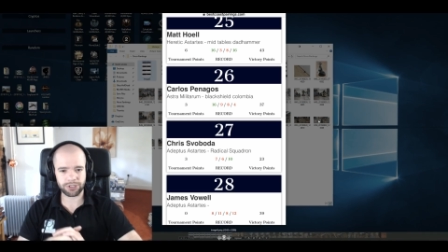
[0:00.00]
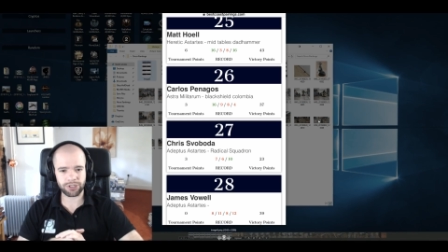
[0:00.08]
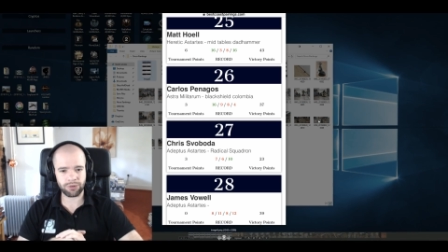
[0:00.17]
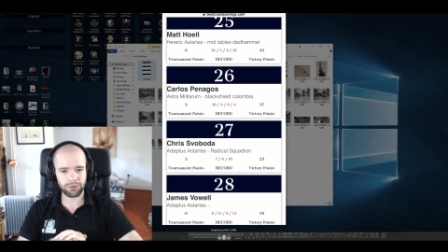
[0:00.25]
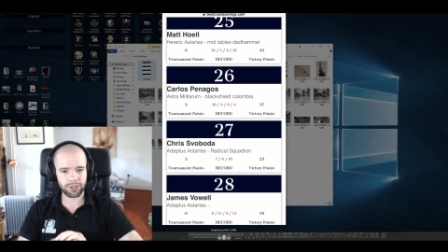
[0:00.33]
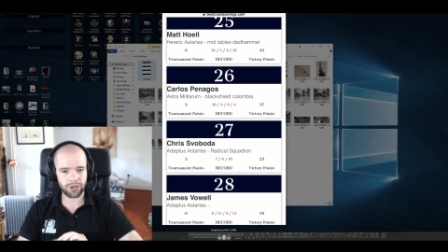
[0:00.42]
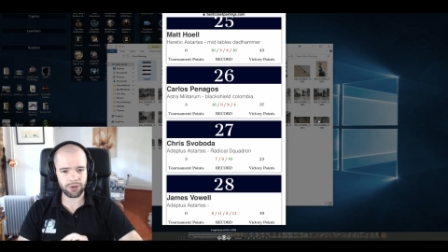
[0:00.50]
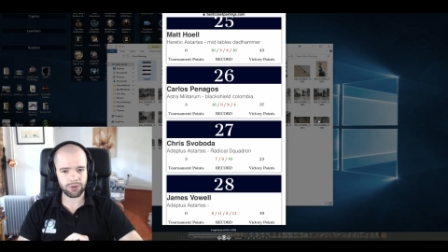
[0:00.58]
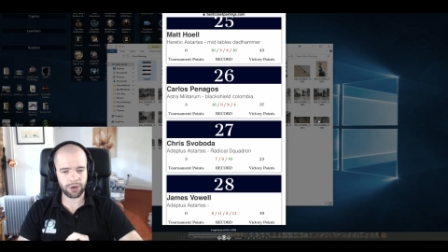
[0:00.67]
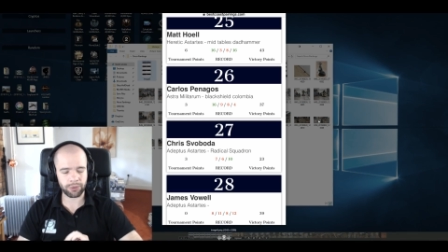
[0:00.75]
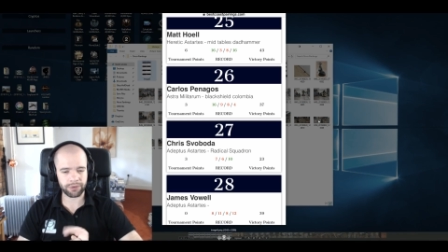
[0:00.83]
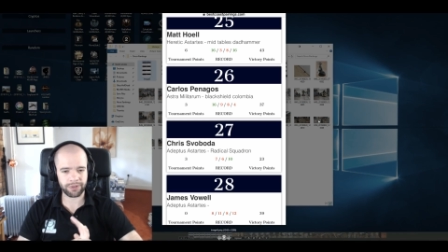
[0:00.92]
so low.
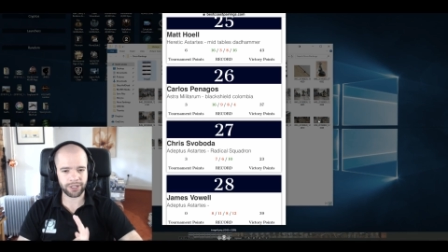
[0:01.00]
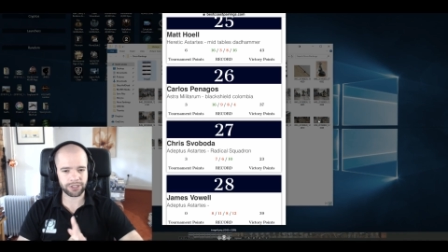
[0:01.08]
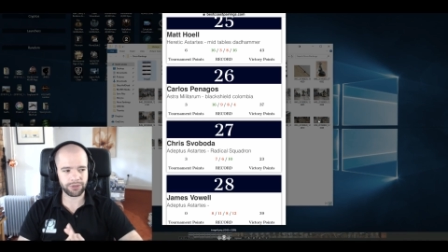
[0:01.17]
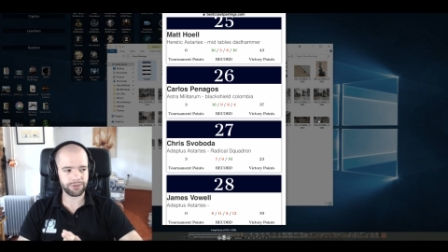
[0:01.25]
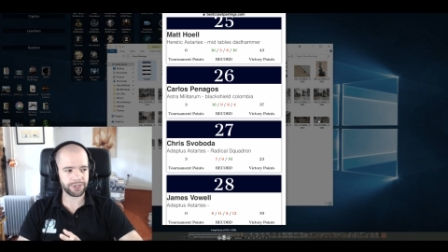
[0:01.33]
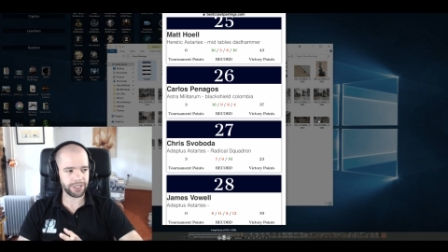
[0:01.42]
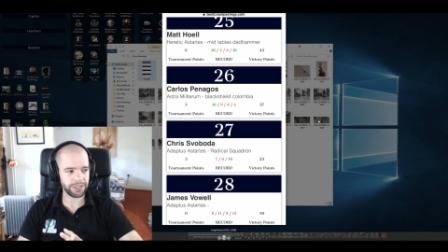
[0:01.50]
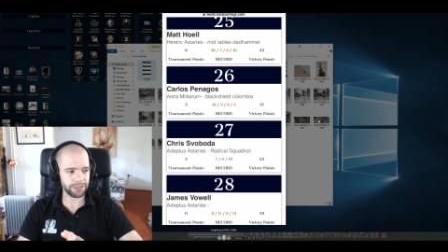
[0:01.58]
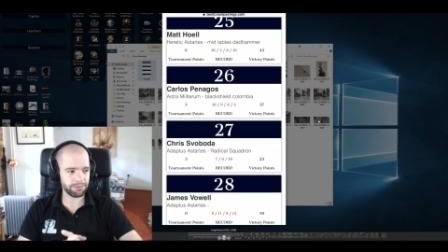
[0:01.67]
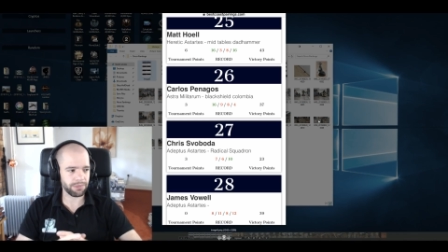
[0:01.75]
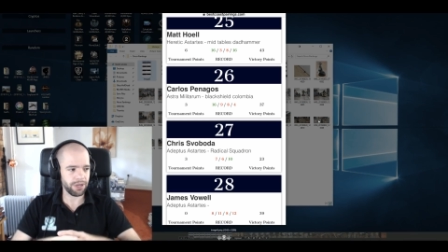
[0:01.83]
I would have liked to have seen them